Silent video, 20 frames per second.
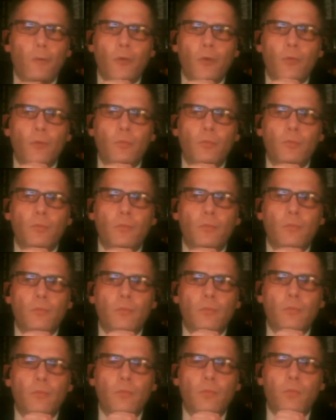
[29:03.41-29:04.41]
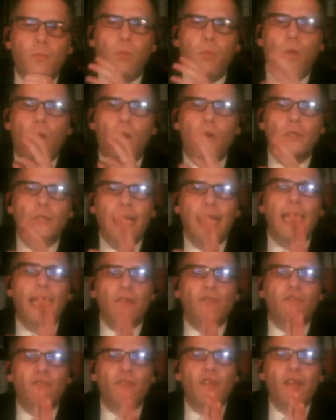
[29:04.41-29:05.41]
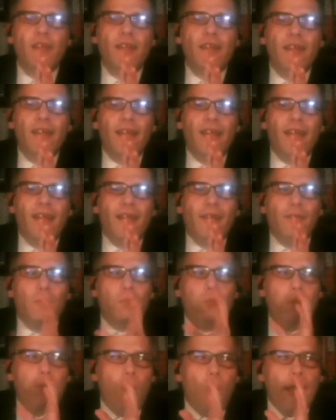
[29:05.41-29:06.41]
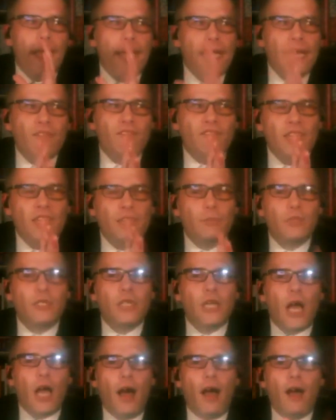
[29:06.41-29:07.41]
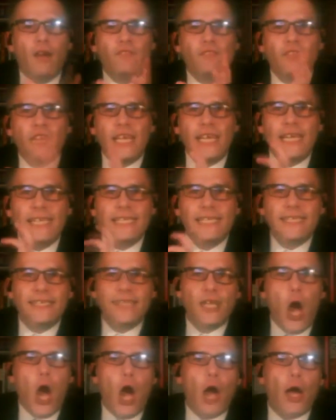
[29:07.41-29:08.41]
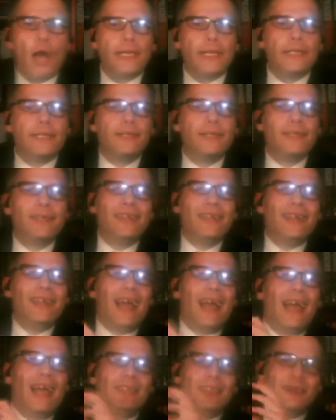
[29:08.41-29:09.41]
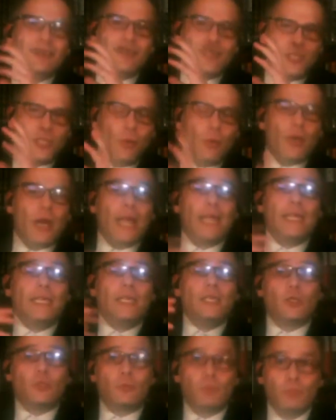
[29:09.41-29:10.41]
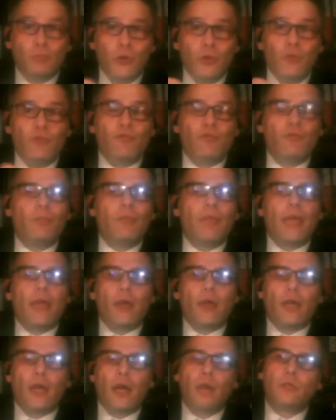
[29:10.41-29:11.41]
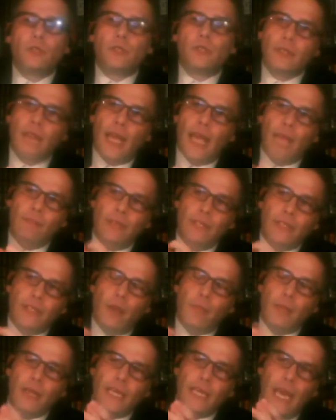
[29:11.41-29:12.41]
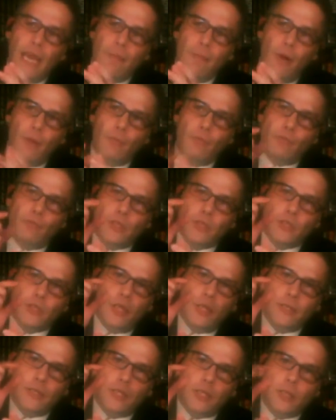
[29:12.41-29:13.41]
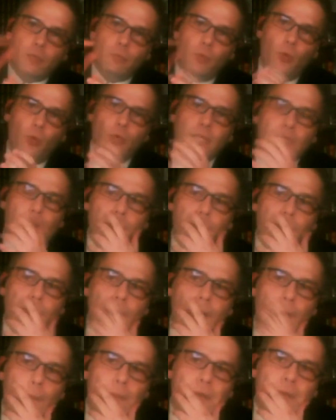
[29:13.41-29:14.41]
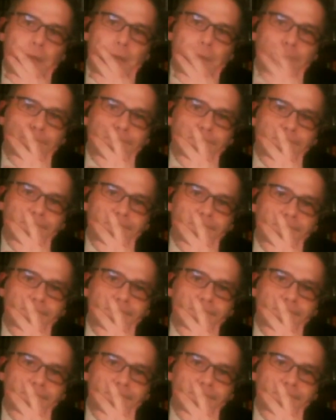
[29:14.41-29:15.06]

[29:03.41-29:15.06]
hold on, what if, what if it was after he died? And so on. And it just moved from there. Like I was, every time I came up with just like the smallest element, I'd be like,